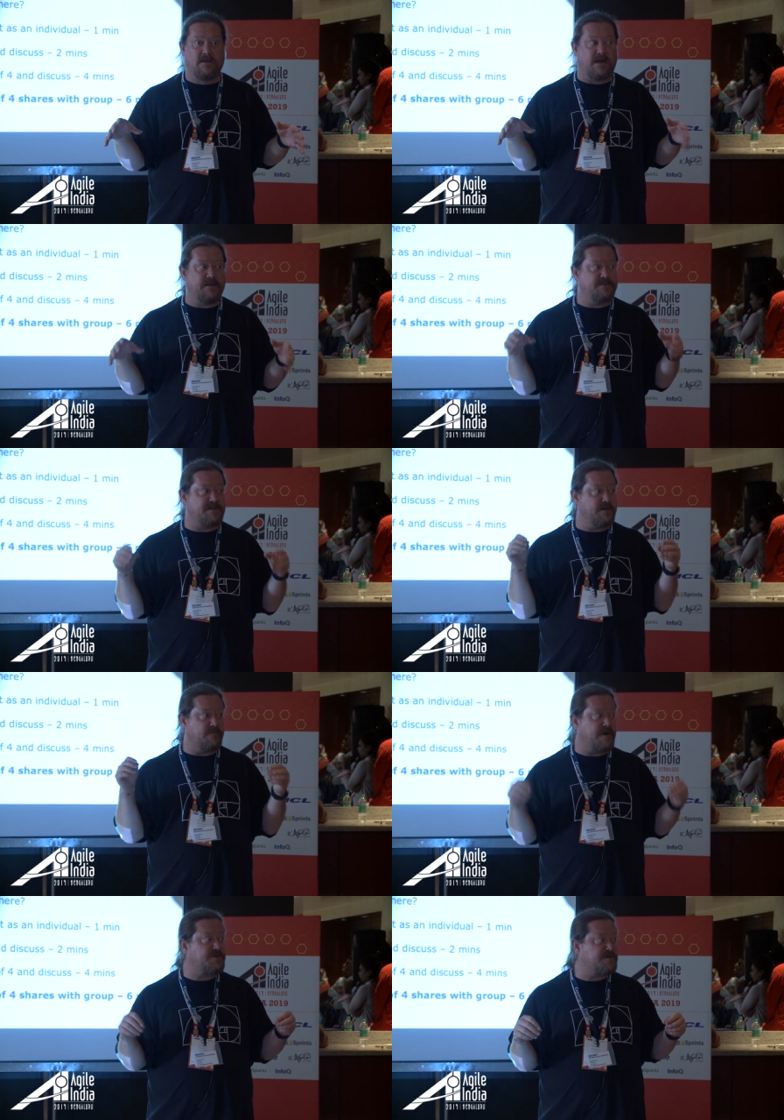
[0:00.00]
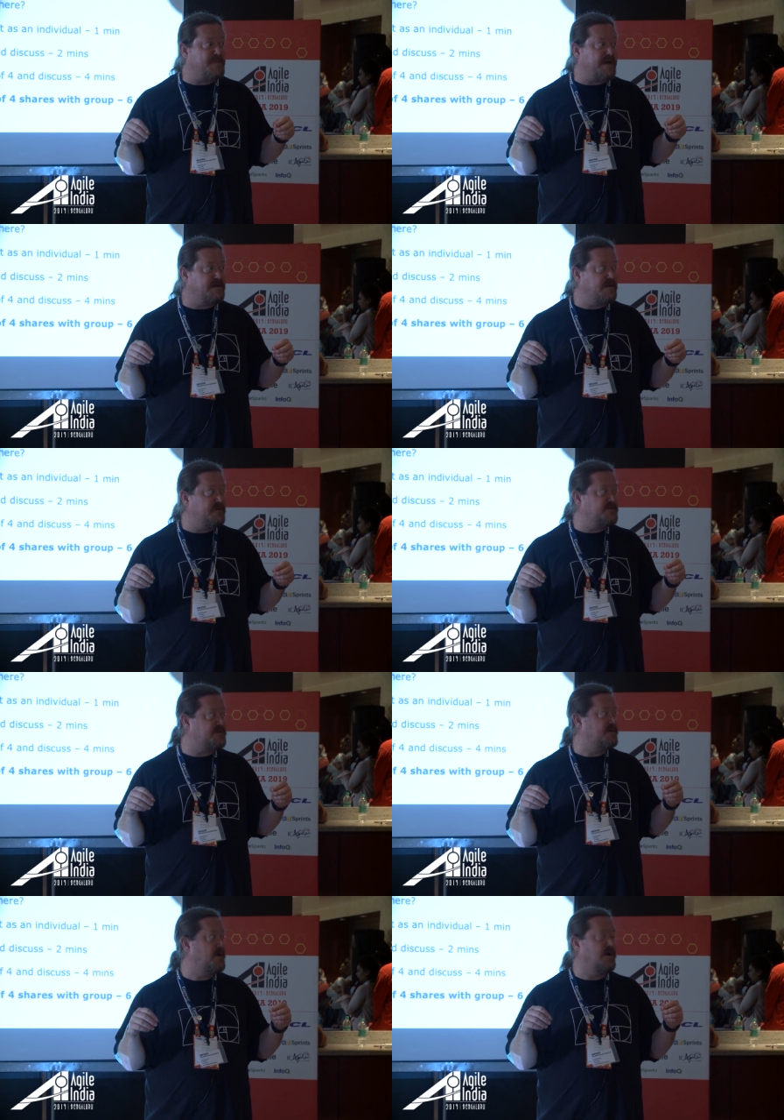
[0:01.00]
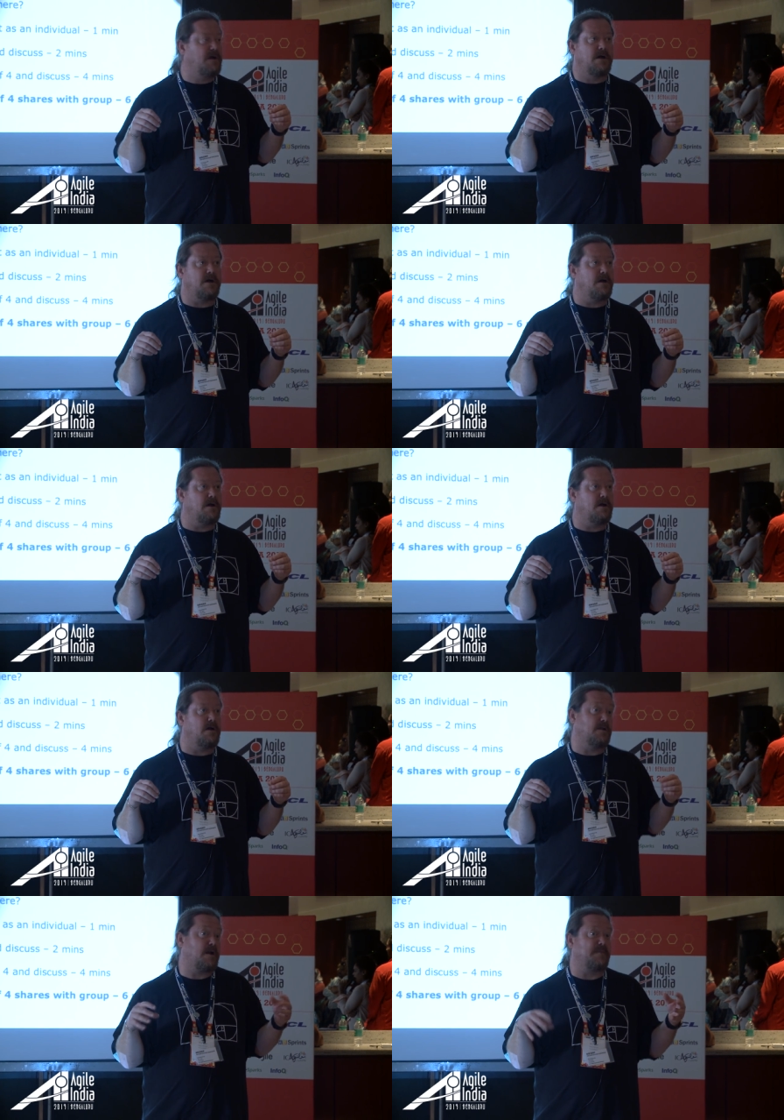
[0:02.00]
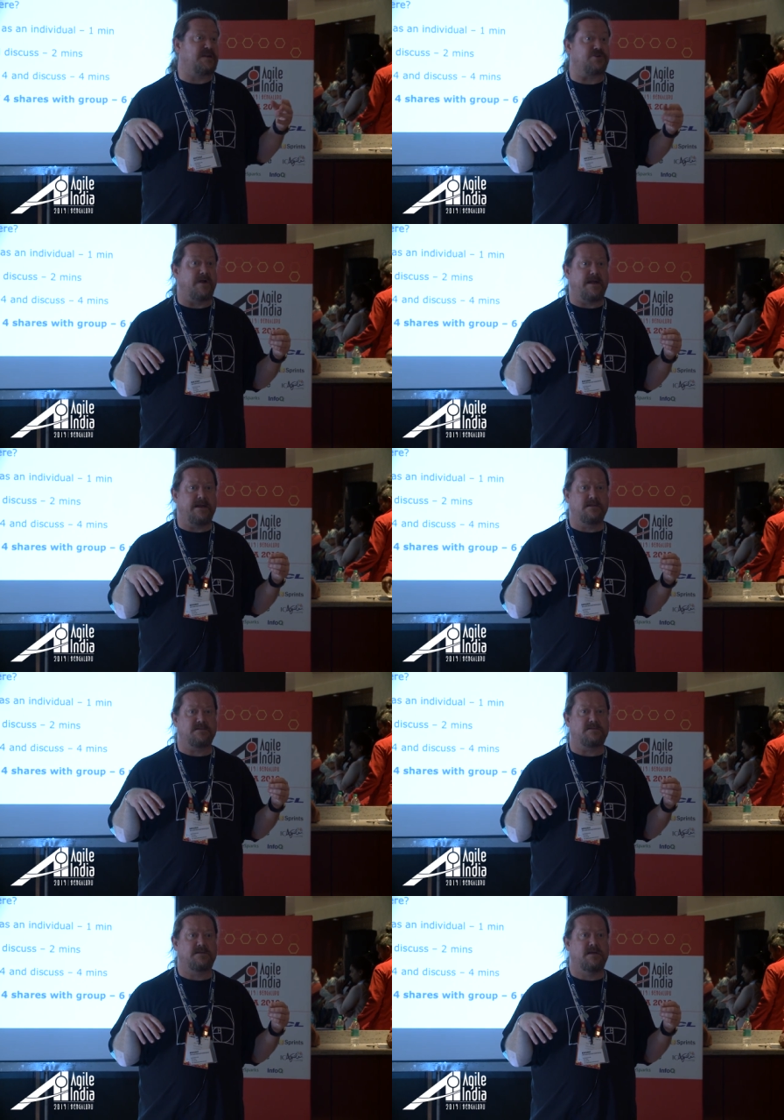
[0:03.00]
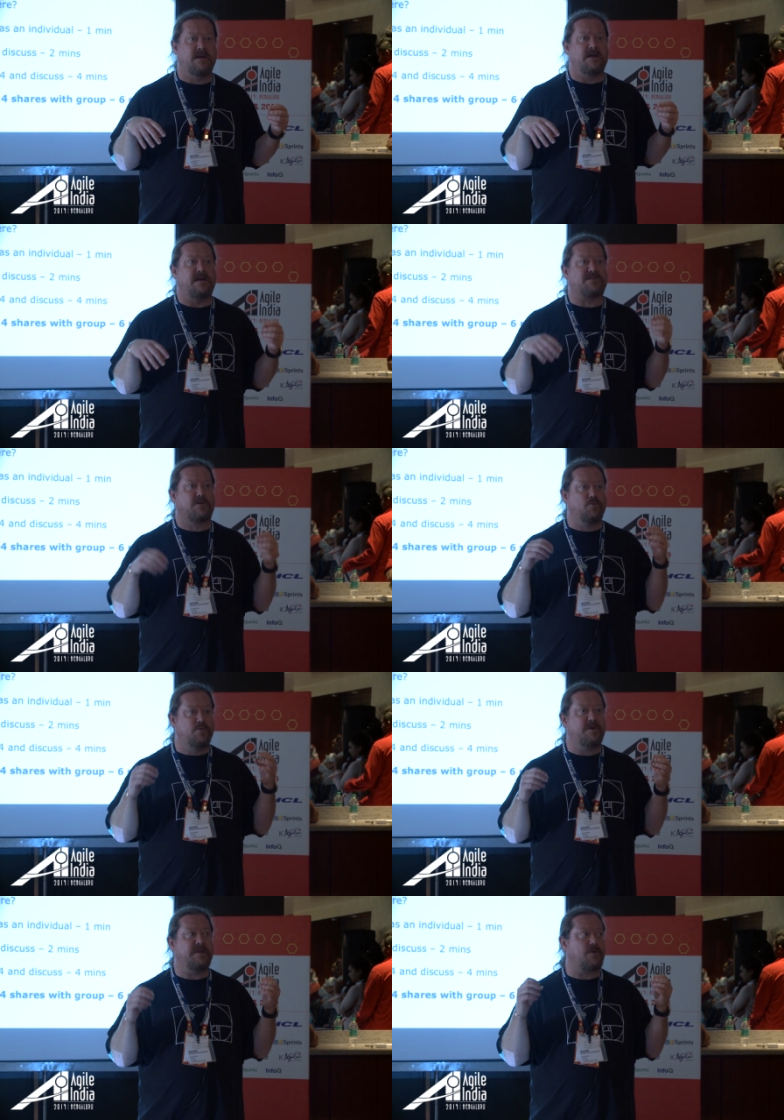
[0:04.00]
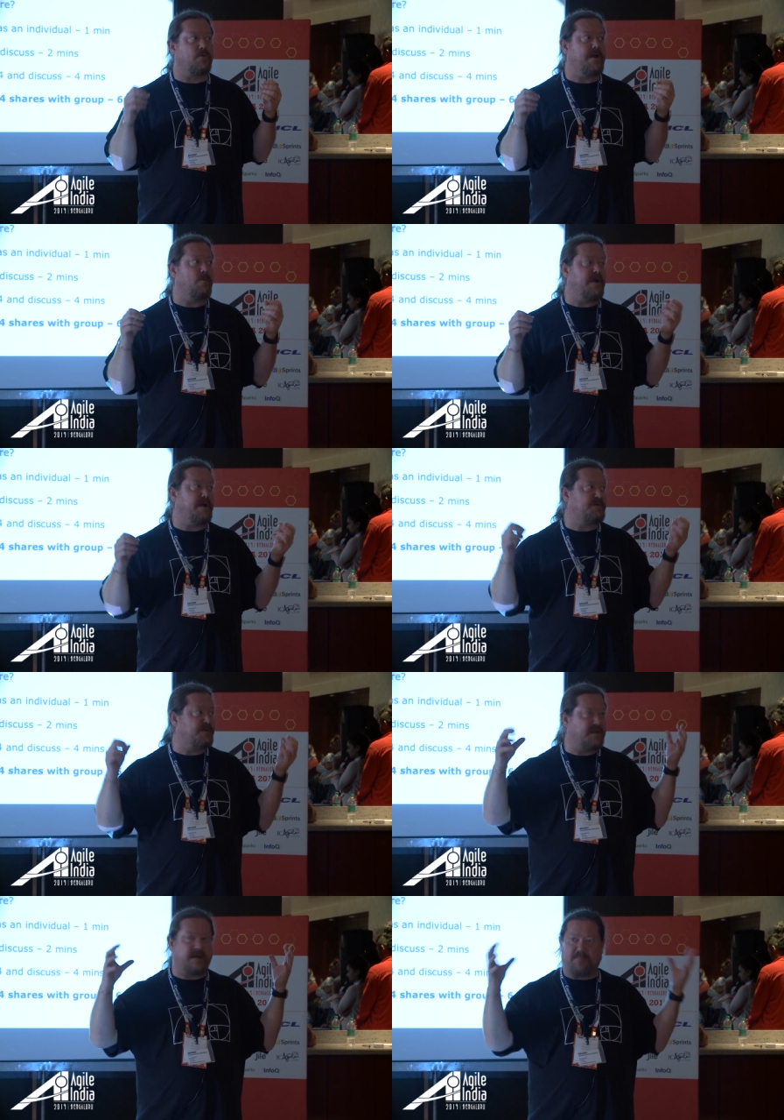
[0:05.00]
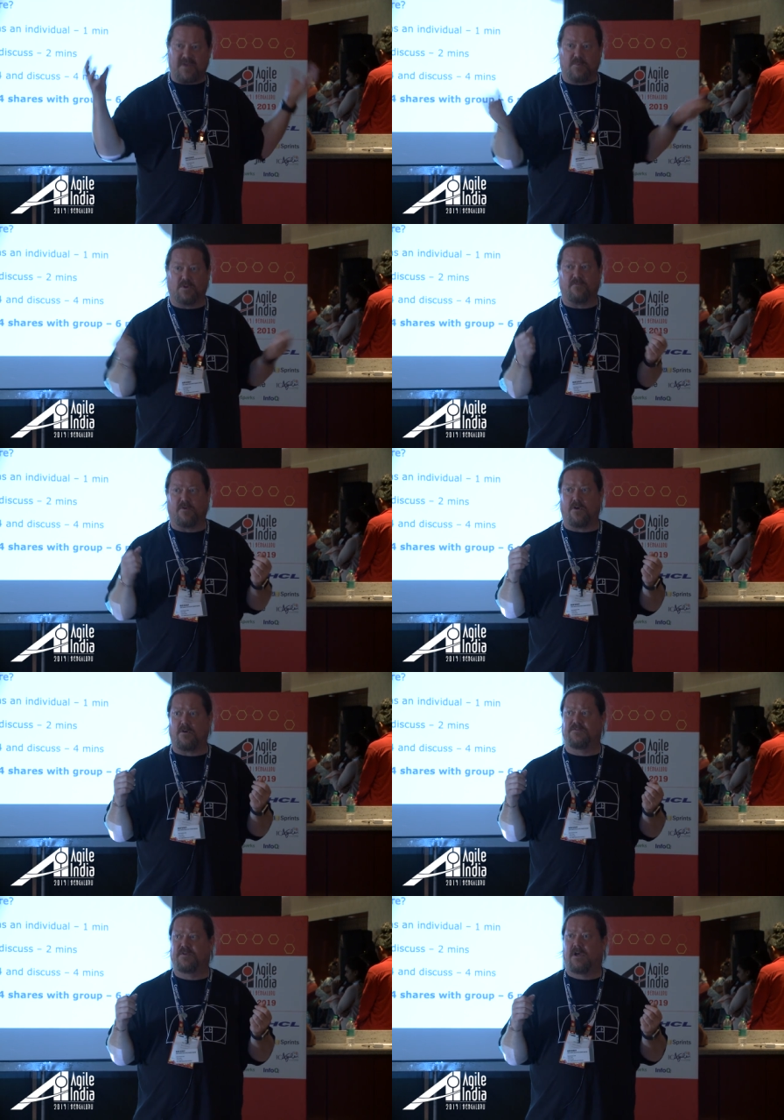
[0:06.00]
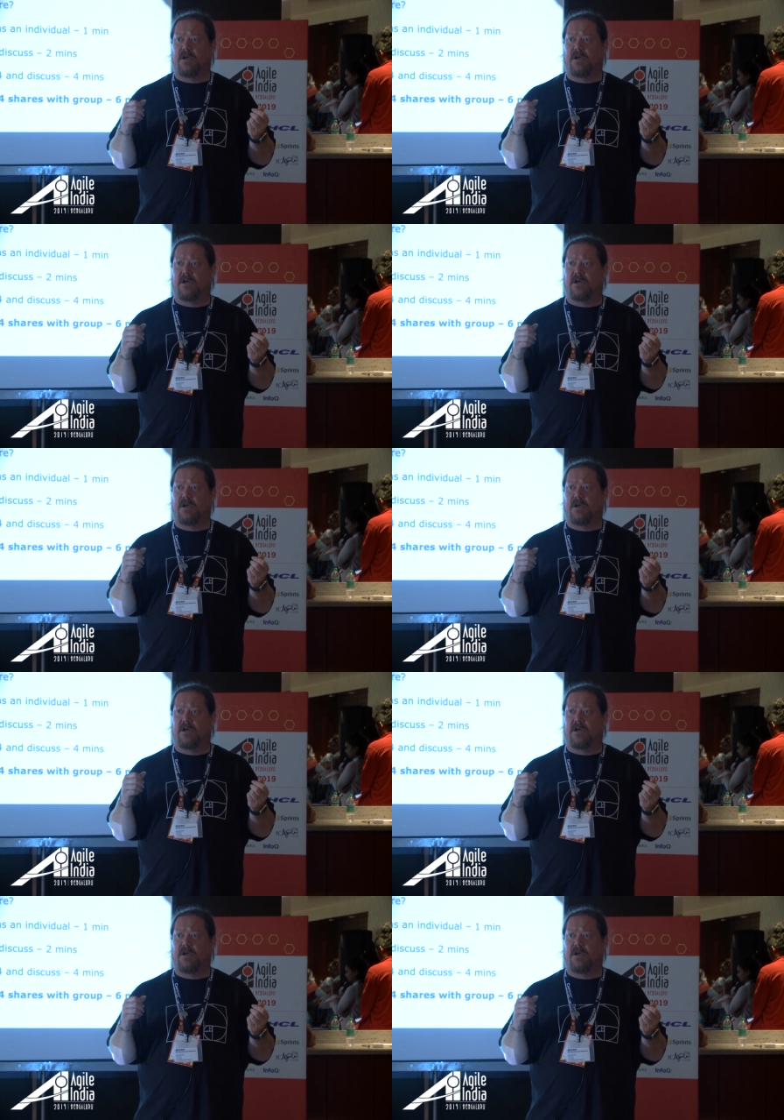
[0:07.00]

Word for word: I use it in retrospectives, a lot of my trainings. It's a really great way to get people involved.